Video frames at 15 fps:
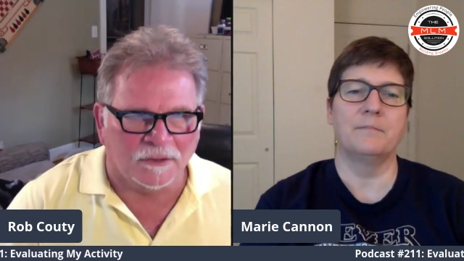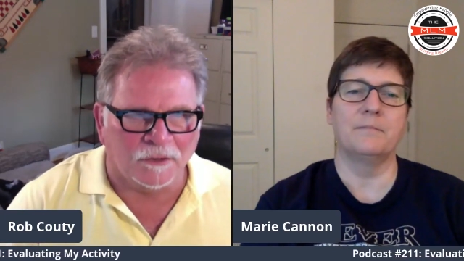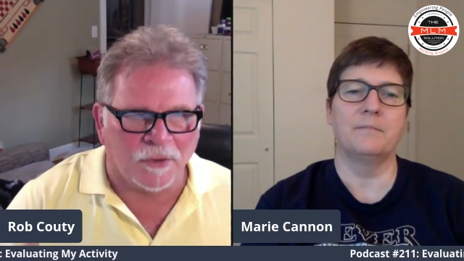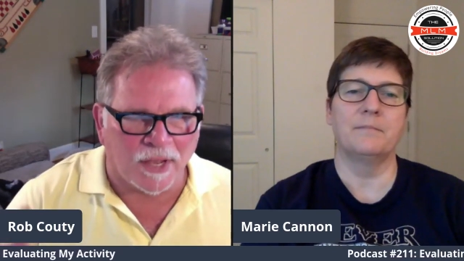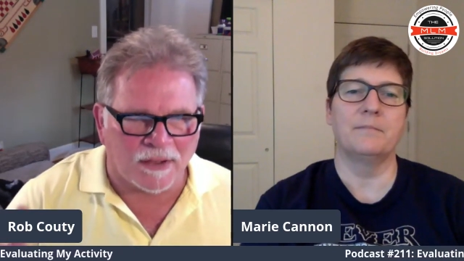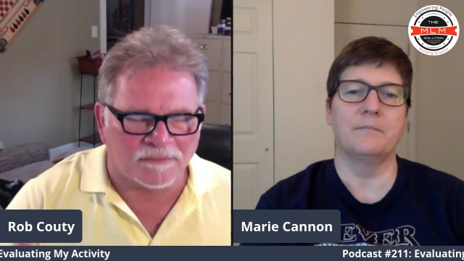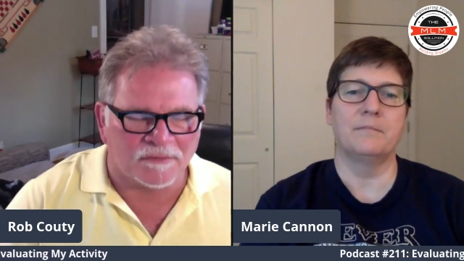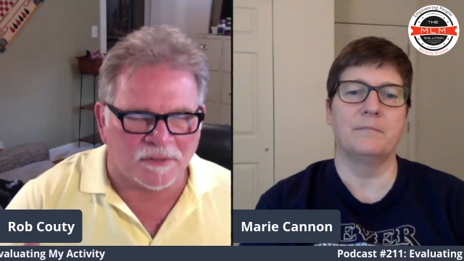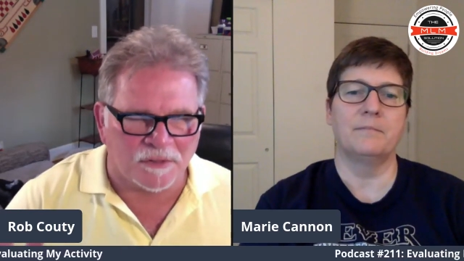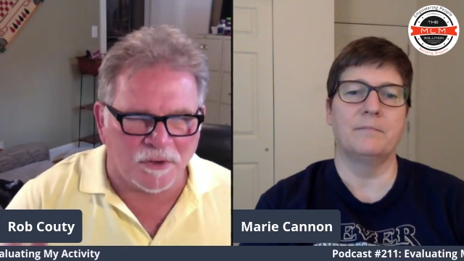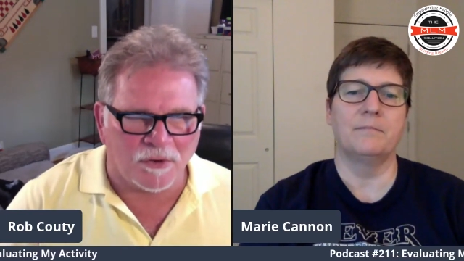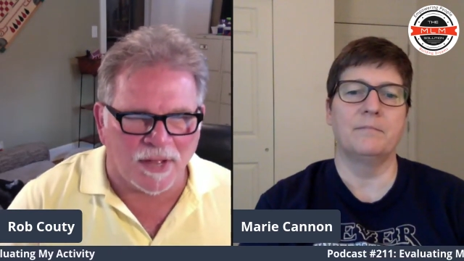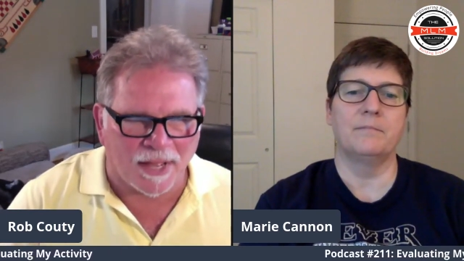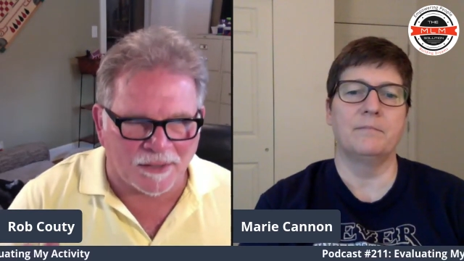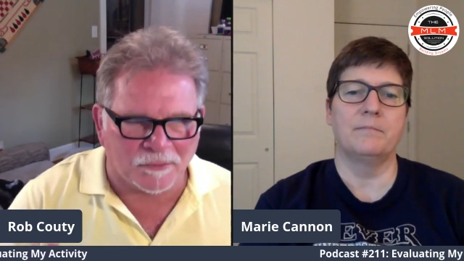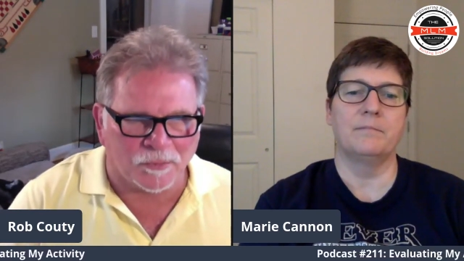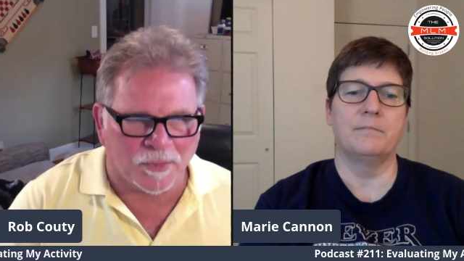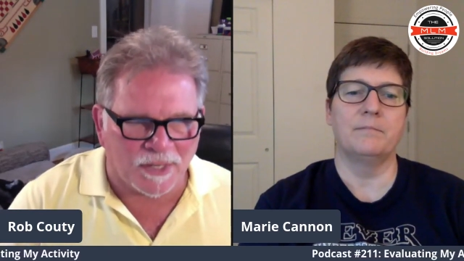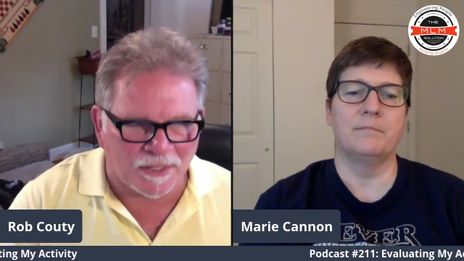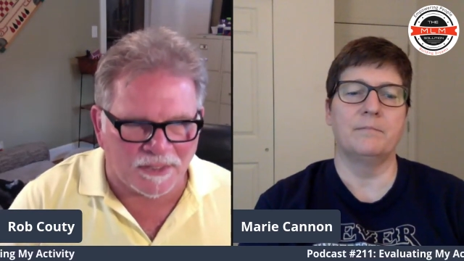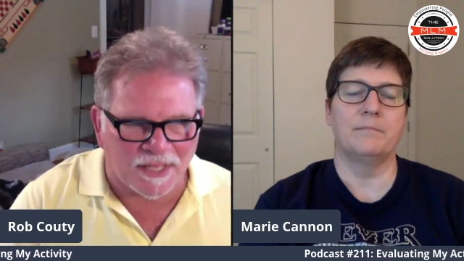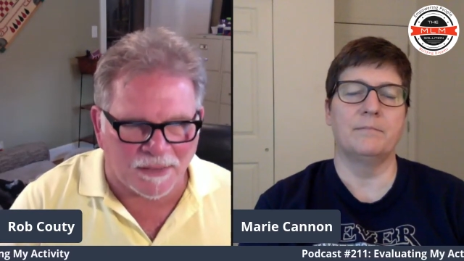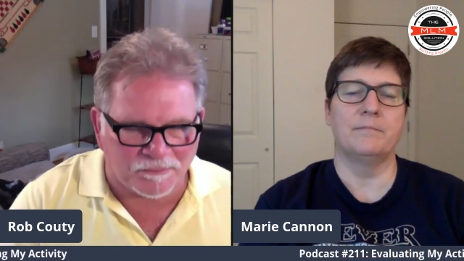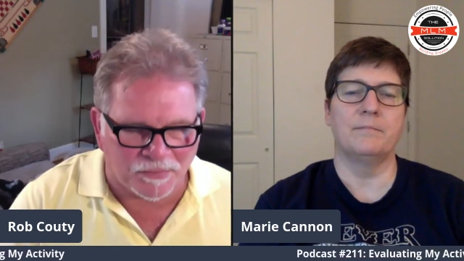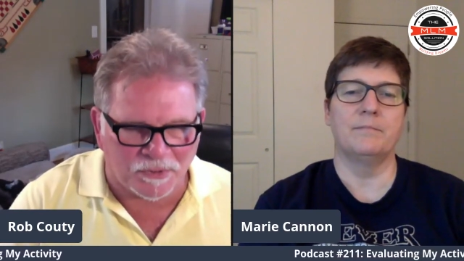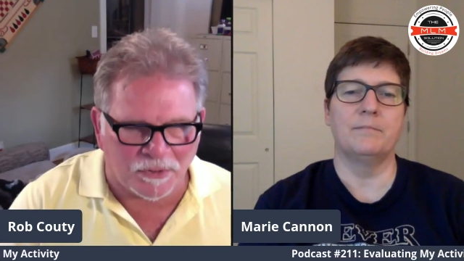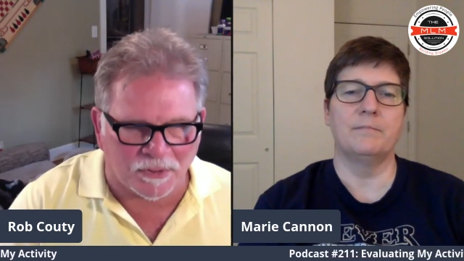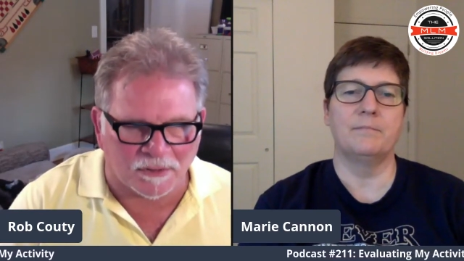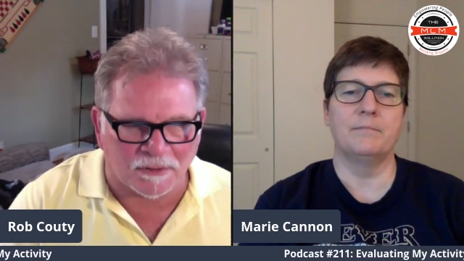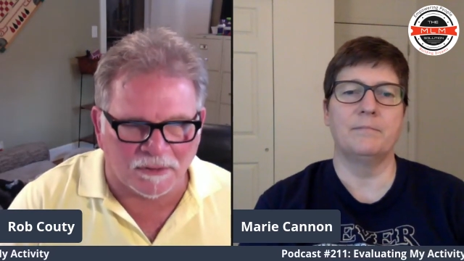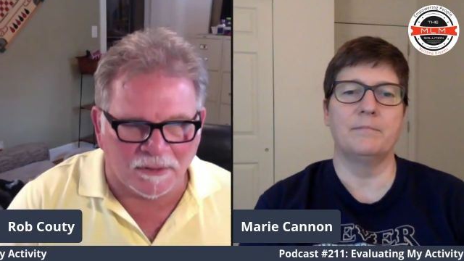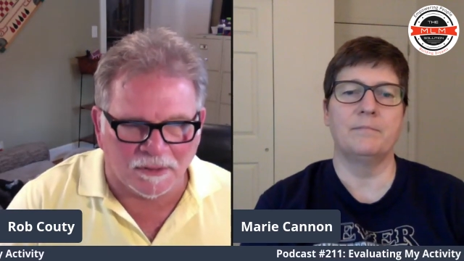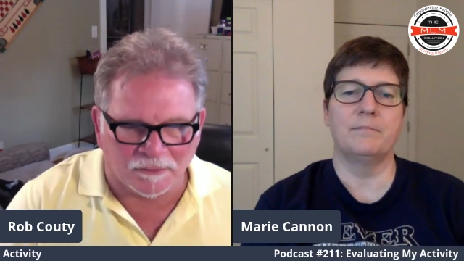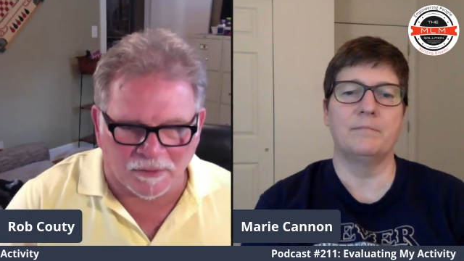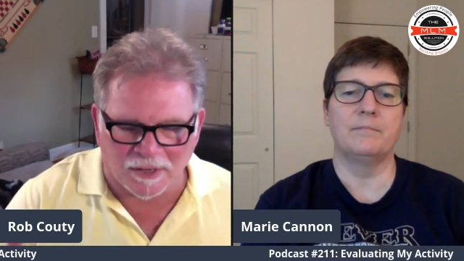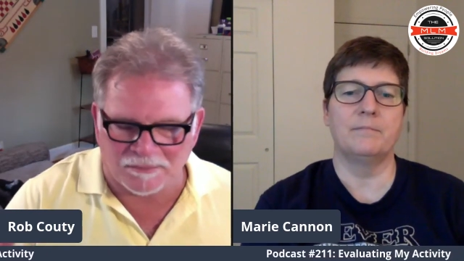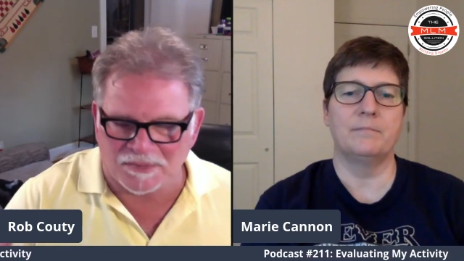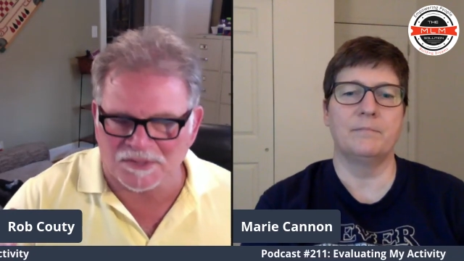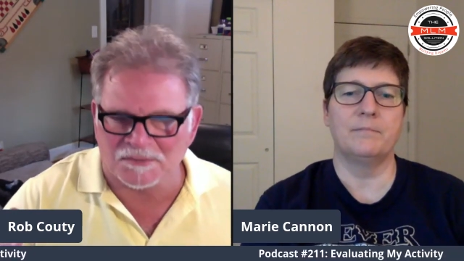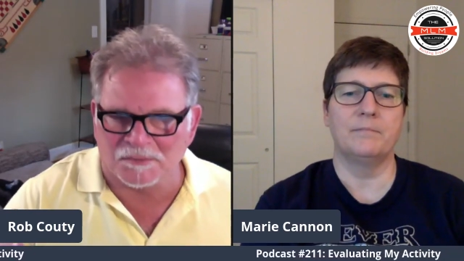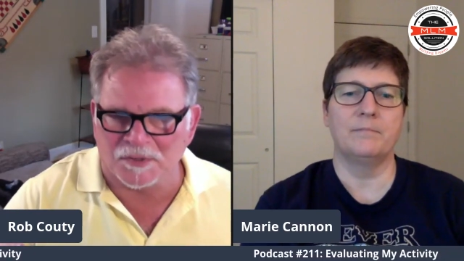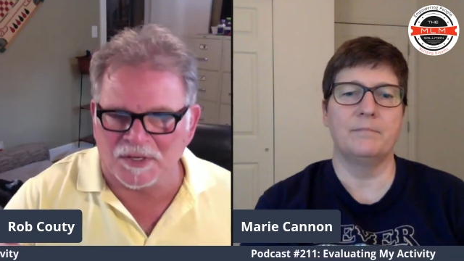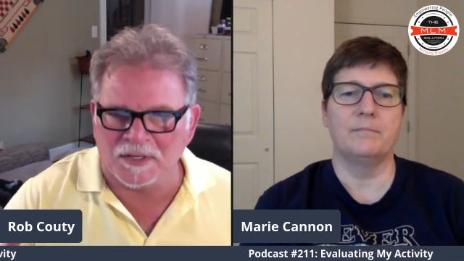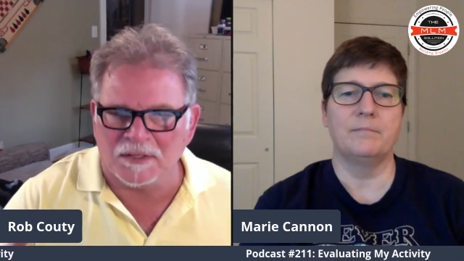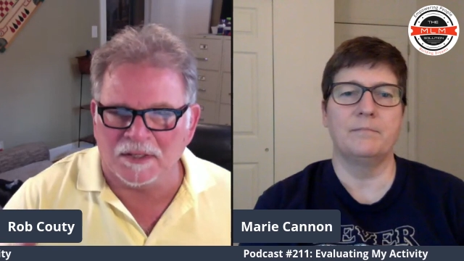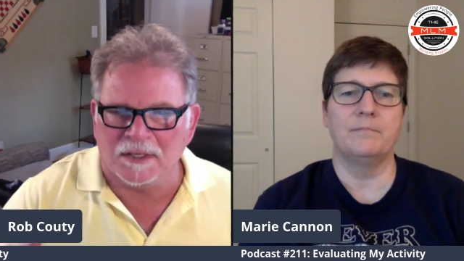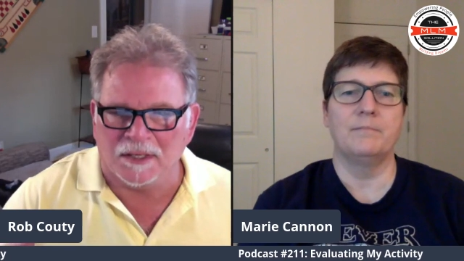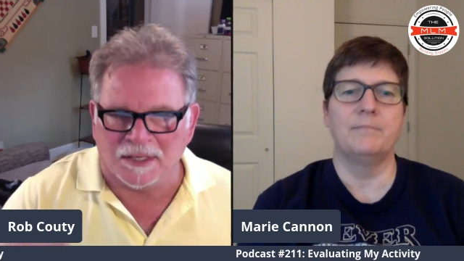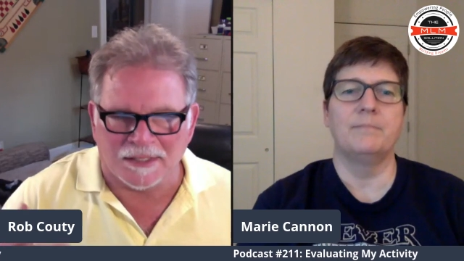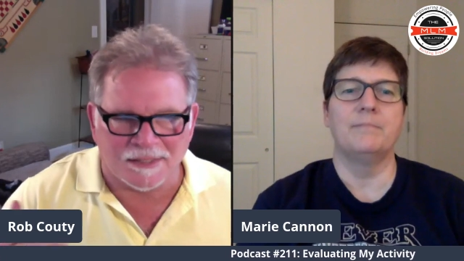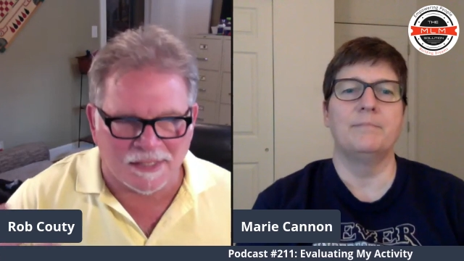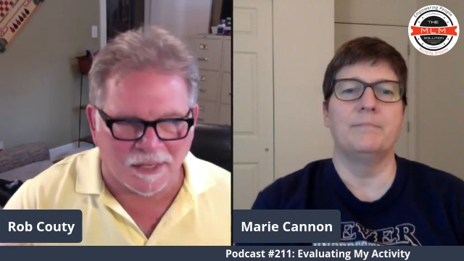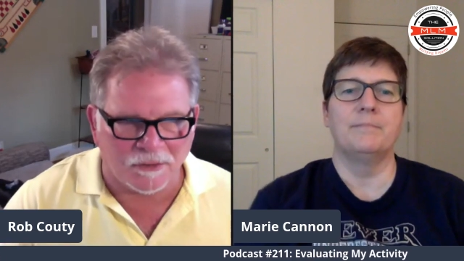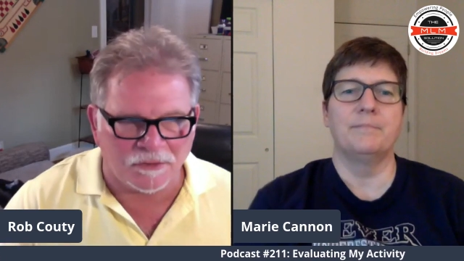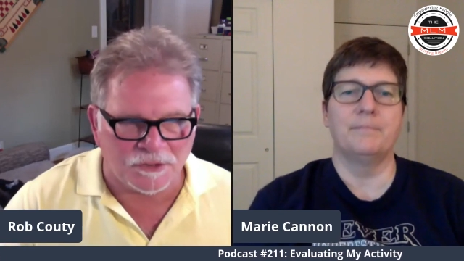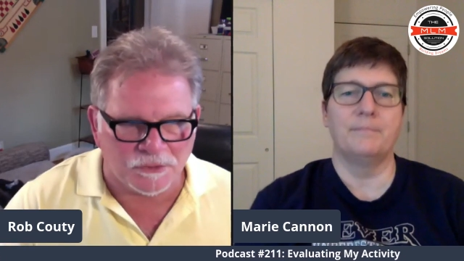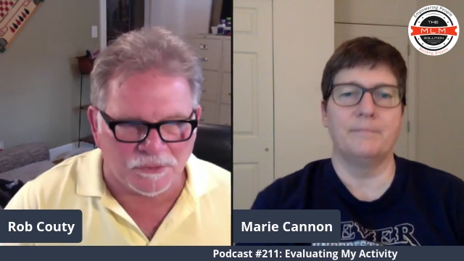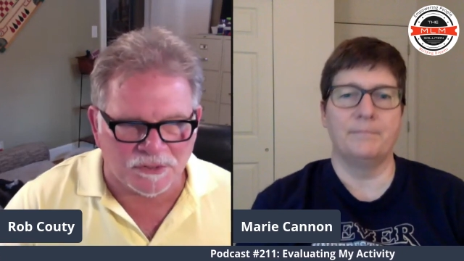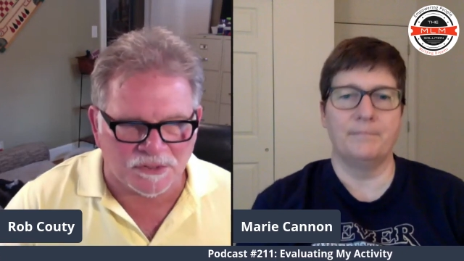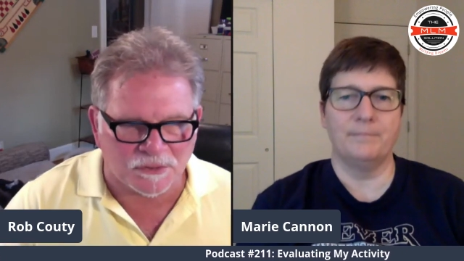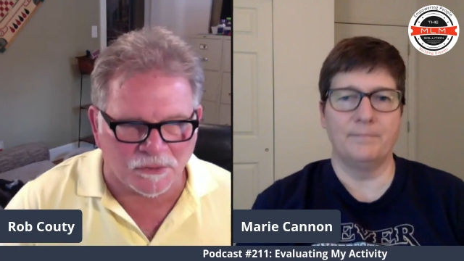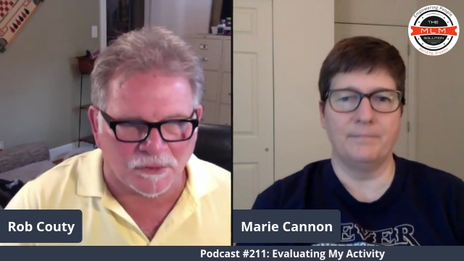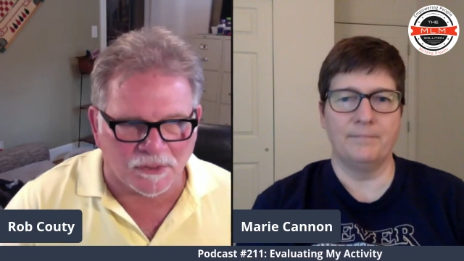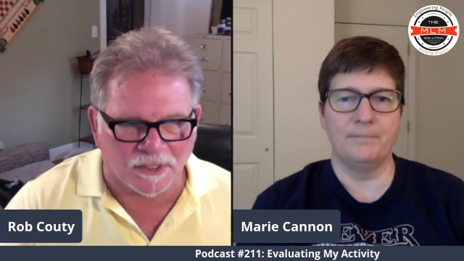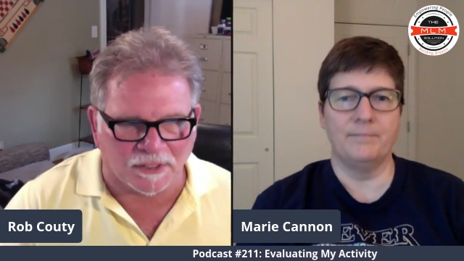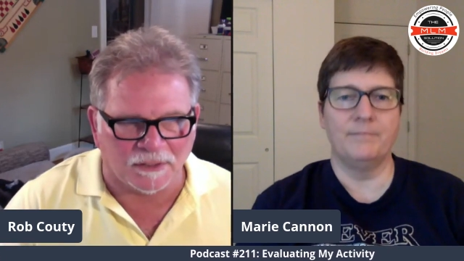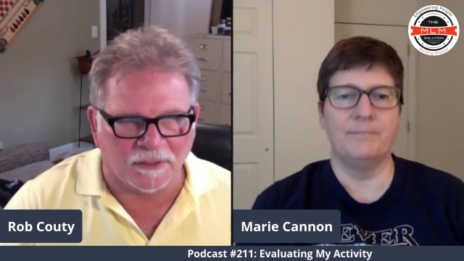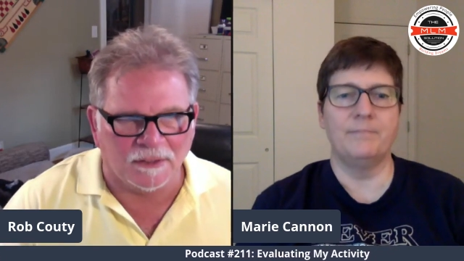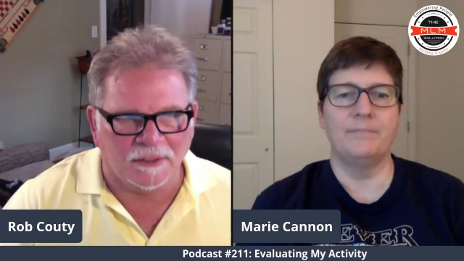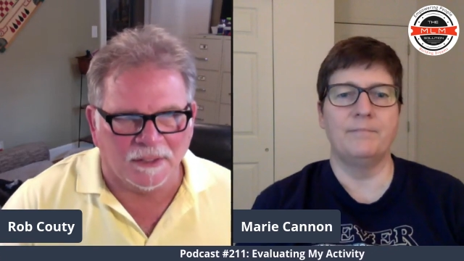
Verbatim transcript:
Speaker 1: You have to know how to read that book, right, Miss Marie? It tells you a story.